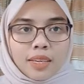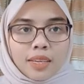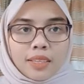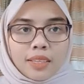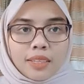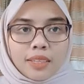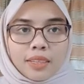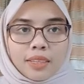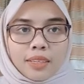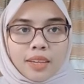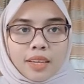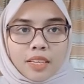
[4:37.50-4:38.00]

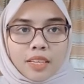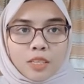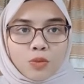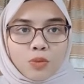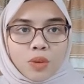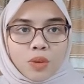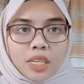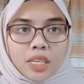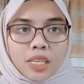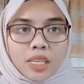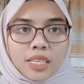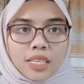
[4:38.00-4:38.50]
The next
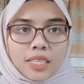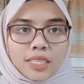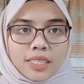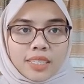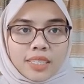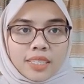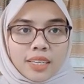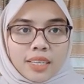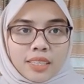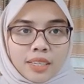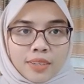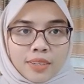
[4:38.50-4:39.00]
one is
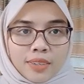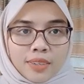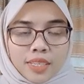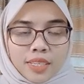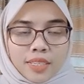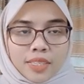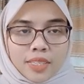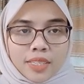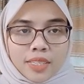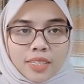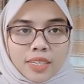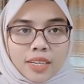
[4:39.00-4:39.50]
data
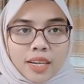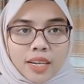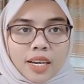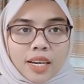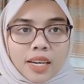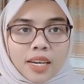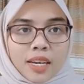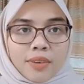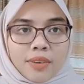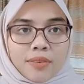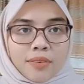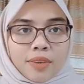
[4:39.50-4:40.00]
collection.
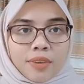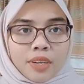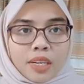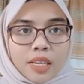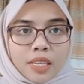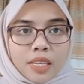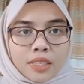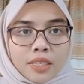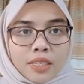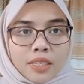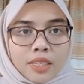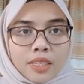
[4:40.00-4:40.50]
I have
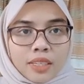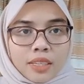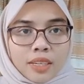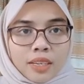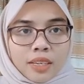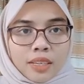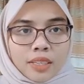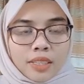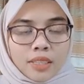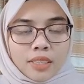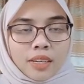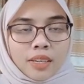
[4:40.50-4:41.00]
collected the
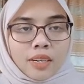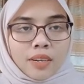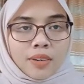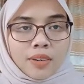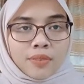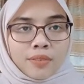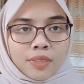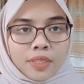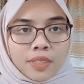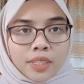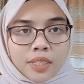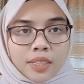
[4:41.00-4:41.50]
data
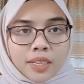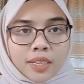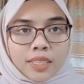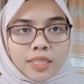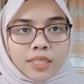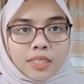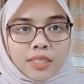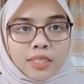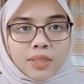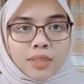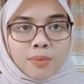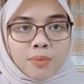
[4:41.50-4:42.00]
of the
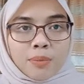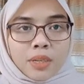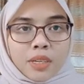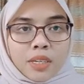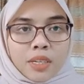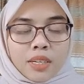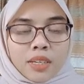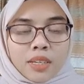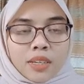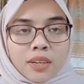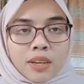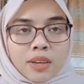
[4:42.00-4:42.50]

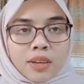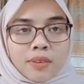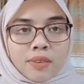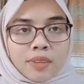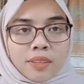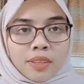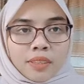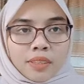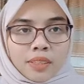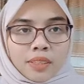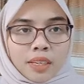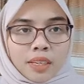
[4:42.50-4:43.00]
customer
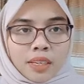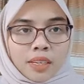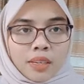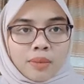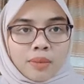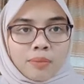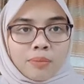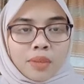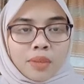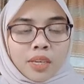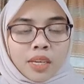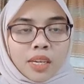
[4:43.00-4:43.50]
arrival
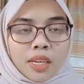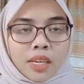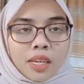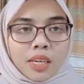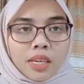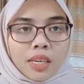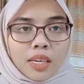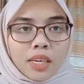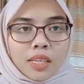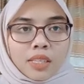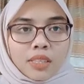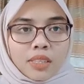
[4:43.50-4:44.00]
time,
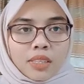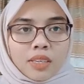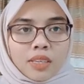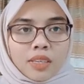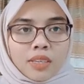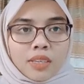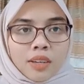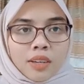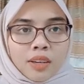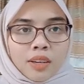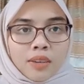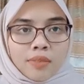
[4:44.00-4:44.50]

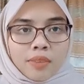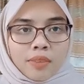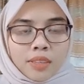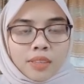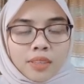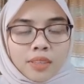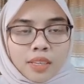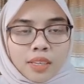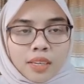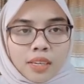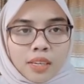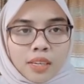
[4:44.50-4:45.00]
inter-arrival
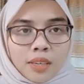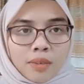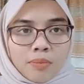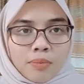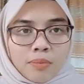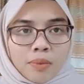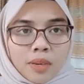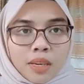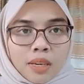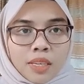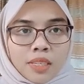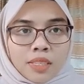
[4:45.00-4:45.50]

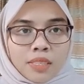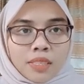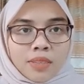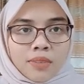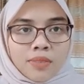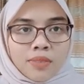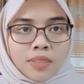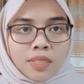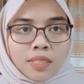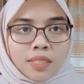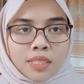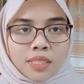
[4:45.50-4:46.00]
time and
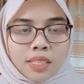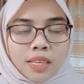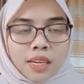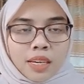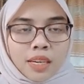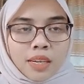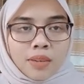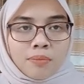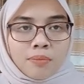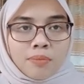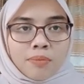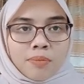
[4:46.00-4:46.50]
service
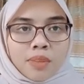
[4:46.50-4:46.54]
time